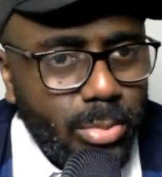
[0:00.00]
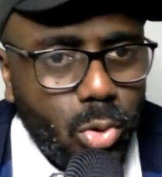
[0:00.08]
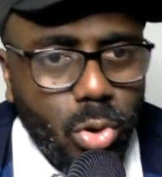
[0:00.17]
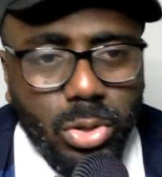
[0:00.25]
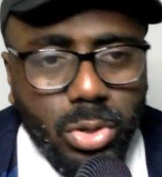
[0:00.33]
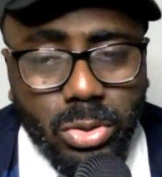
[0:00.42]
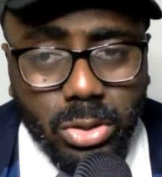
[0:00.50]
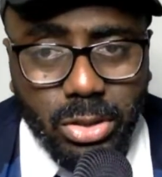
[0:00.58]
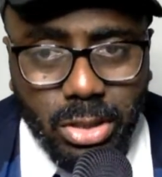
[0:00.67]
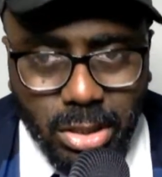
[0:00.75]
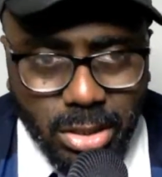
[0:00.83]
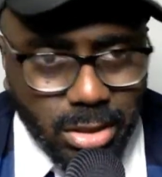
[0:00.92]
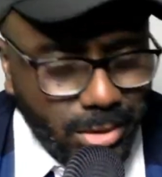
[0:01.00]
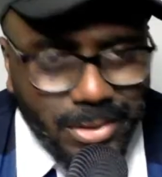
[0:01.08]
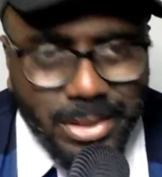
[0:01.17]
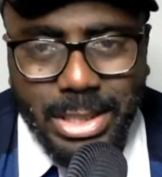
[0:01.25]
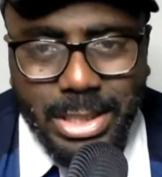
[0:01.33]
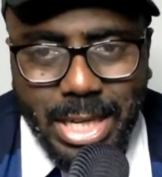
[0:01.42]
or you could in
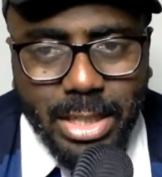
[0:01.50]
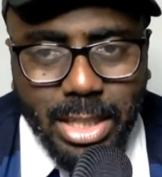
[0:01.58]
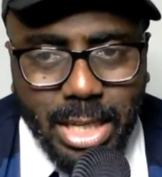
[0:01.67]
the chat here.